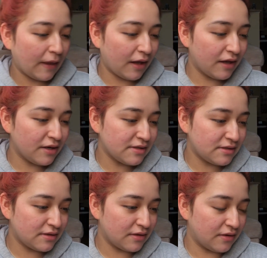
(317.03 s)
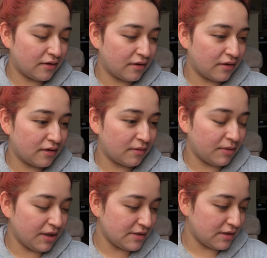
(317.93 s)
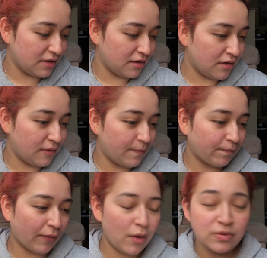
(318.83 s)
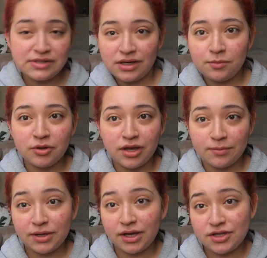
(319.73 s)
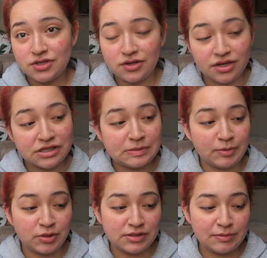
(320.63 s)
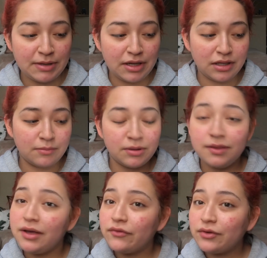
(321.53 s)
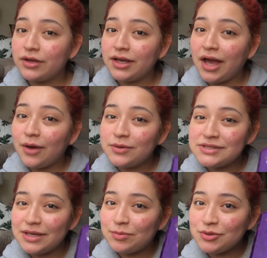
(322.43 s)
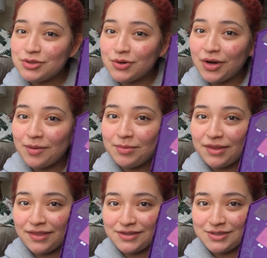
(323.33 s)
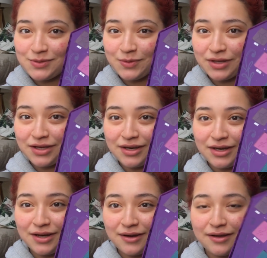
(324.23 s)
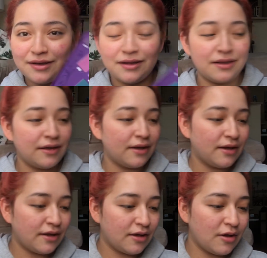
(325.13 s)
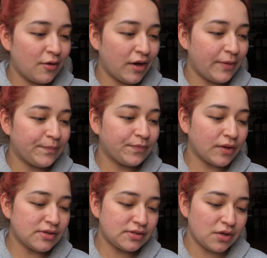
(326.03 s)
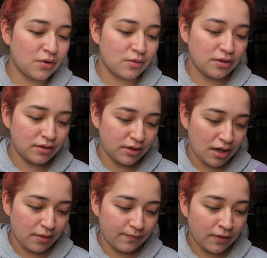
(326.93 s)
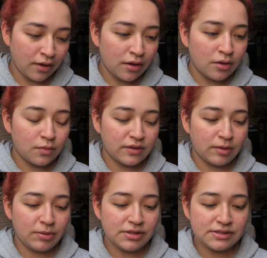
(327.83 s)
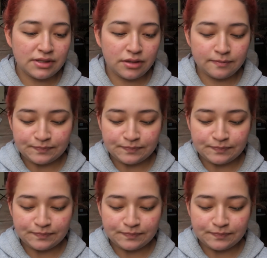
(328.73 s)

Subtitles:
It is amazing. I wasn't able to get my hands on the Conspiracy palette, but thankfully I was able to grab this one. Okay, so yeah, with that being said,